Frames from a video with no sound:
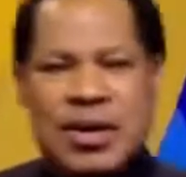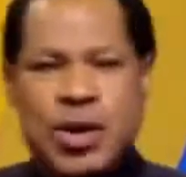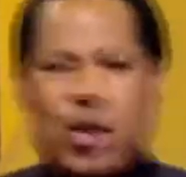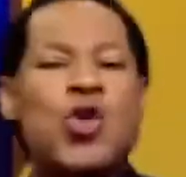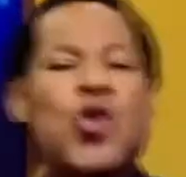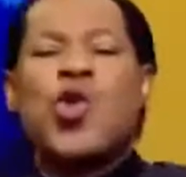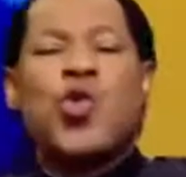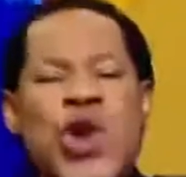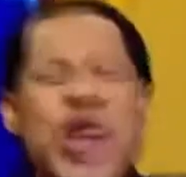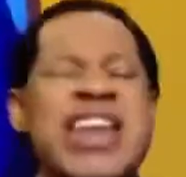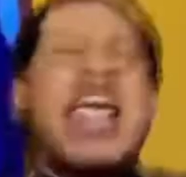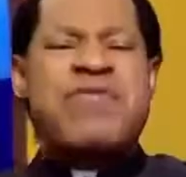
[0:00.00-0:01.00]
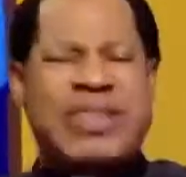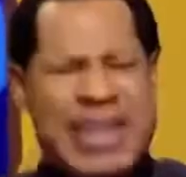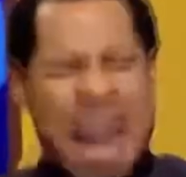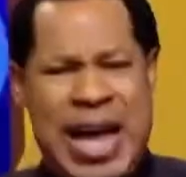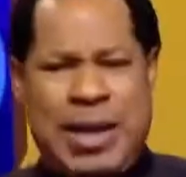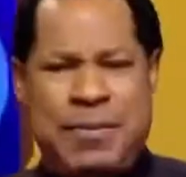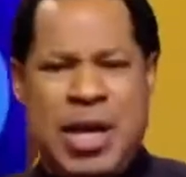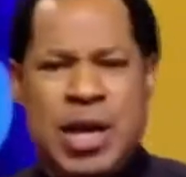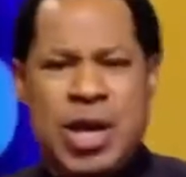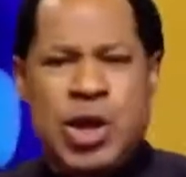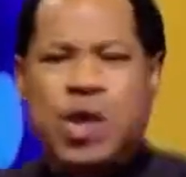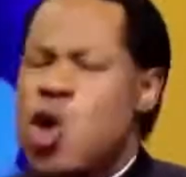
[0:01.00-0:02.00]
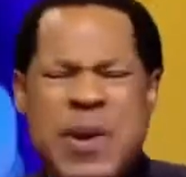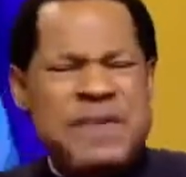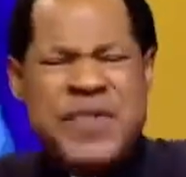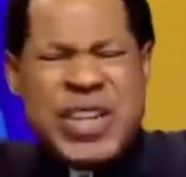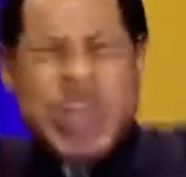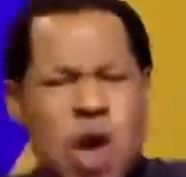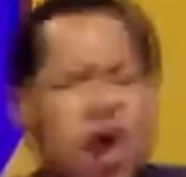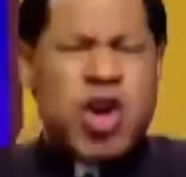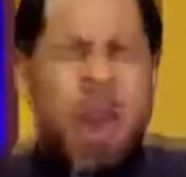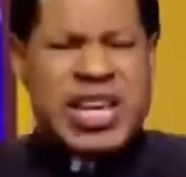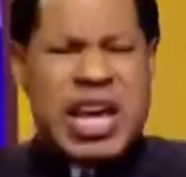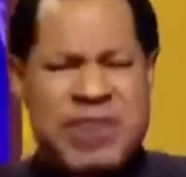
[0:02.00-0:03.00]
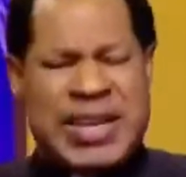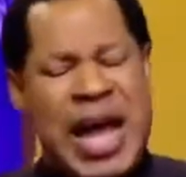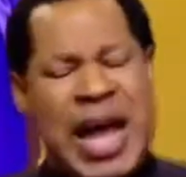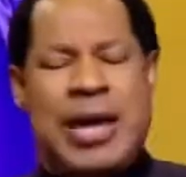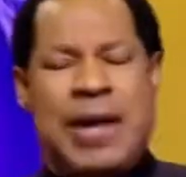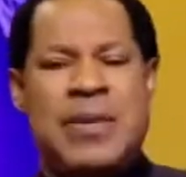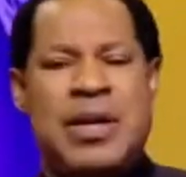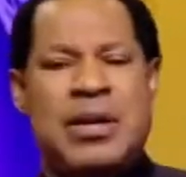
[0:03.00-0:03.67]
You will win every time. You'll be victorious every time.